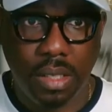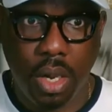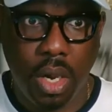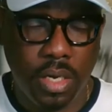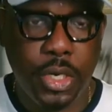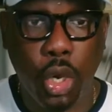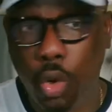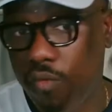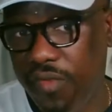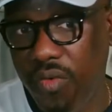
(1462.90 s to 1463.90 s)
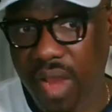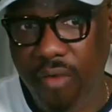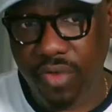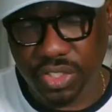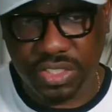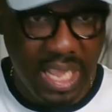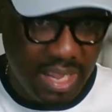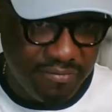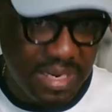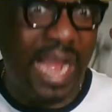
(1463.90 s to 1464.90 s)
on your ovarian
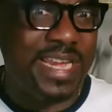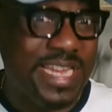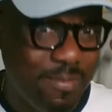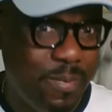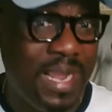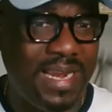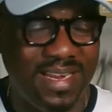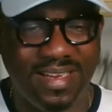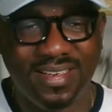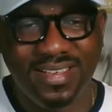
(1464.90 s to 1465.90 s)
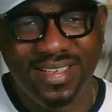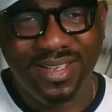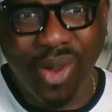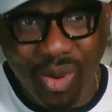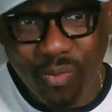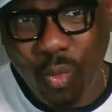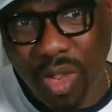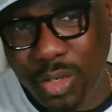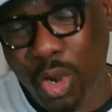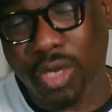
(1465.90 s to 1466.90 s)
reserve and depending on
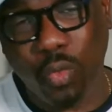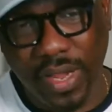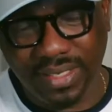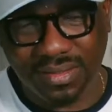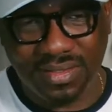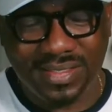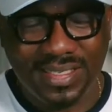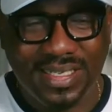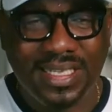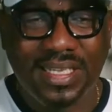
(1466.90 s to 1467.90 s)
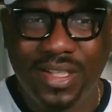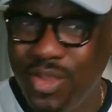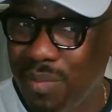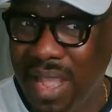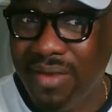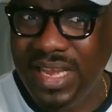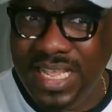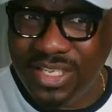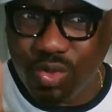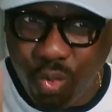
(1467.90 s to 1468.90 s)
what God wills, you might
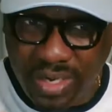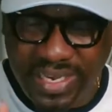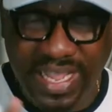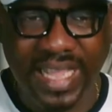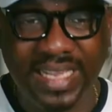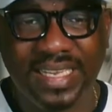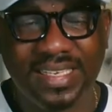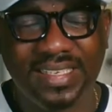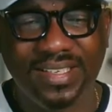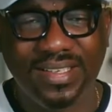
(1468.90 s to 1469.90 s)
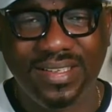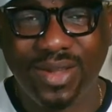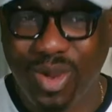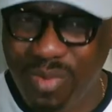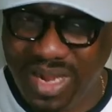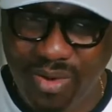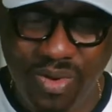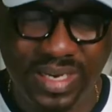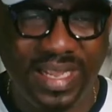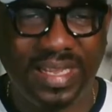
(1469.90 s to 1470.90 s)
release one egg or more than
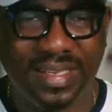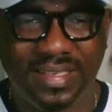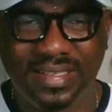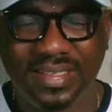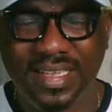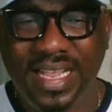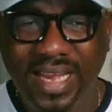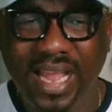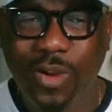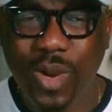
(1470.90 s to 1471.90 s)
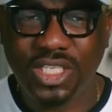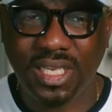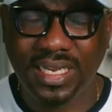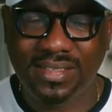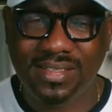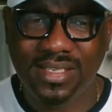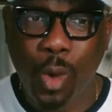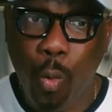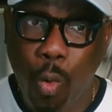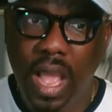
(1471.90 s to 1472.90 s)
one egg. Now the question is,
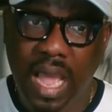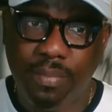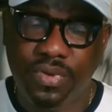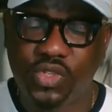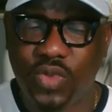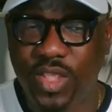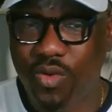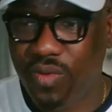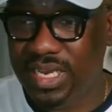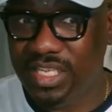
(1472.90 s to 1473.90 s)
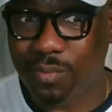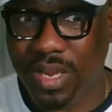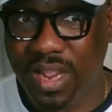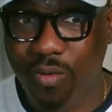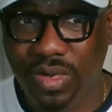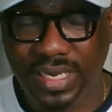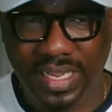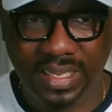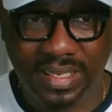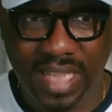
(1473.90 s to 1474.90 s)
what happens when you release more than one
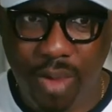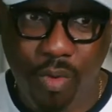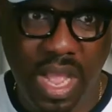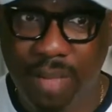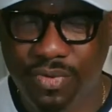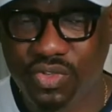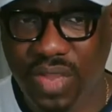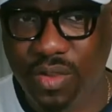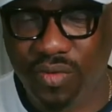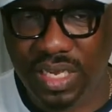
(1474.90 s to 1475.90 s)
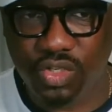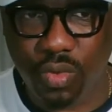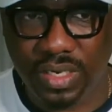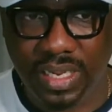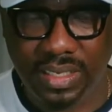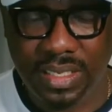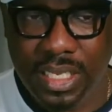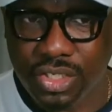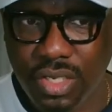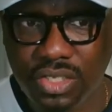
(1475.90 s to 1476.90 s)
egg? And what happens when you release one egg?
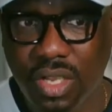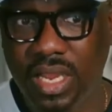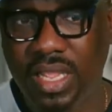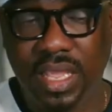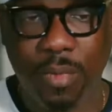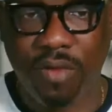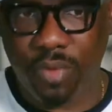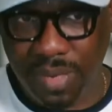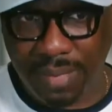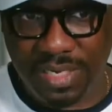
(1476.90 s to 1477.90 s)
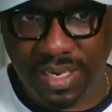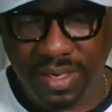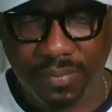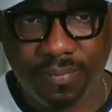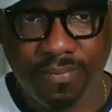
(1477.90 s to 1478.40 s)
So it's all a game of probability.